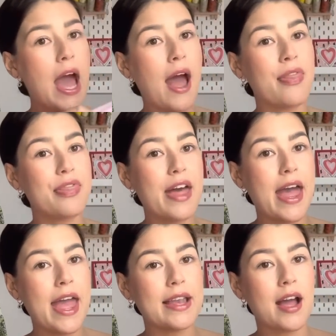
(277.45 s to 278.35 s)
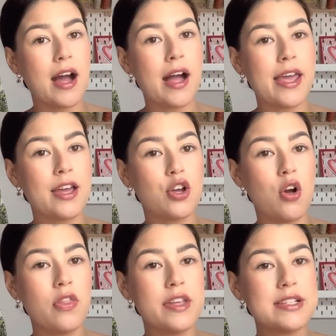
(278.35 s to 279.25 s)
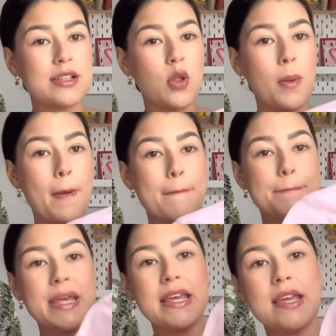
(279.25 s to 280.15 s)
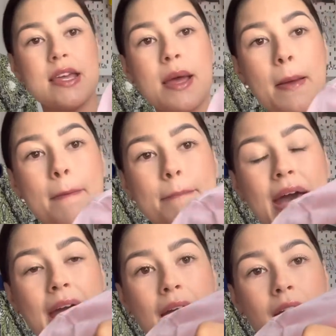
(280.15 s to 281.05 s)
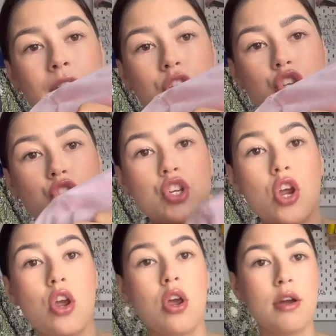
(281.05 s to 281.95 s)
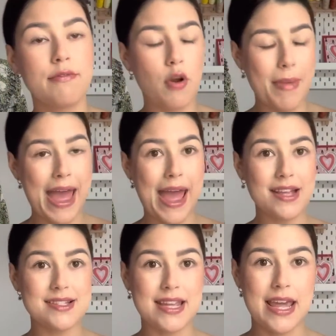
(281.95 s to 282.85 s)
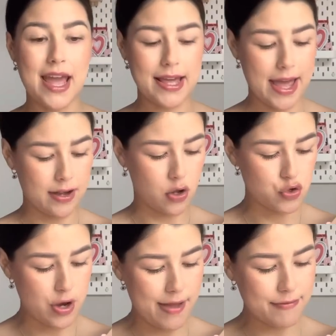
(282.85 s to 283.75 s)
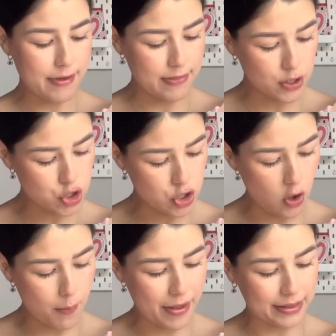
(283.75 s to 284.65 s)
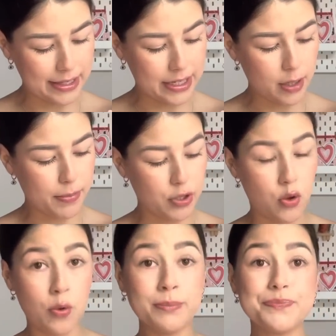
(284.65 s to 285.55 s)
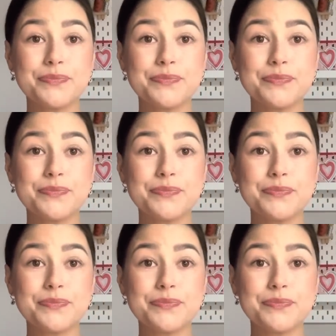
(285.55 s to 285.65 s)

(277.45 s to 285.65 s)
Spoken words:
And then I got this little bee patch from Etsy. Again, I'll try and find the shop and link below.